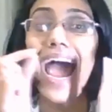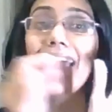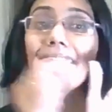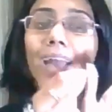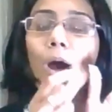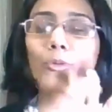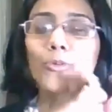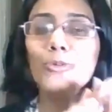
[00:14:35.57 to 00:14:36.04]

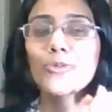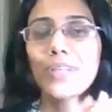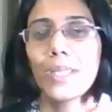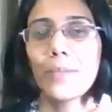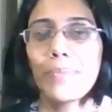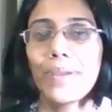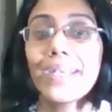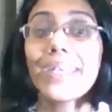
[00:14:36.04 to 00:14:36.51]
and how to
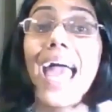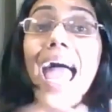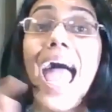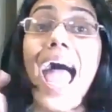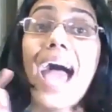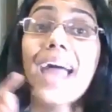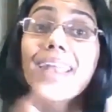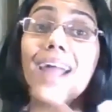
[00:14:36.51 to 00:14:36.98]
take it
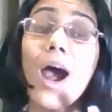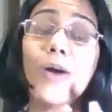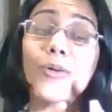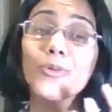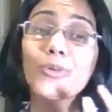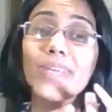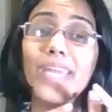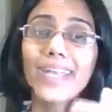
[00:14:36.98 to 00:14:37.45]
and
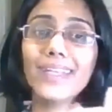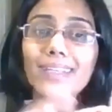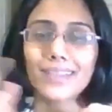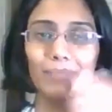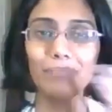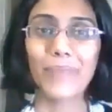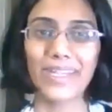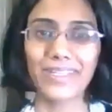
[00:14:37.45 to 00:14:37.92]
how to get
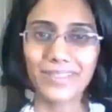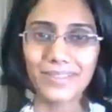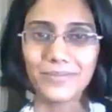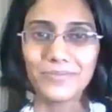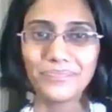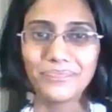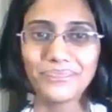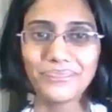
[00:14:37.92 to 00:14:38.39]
better.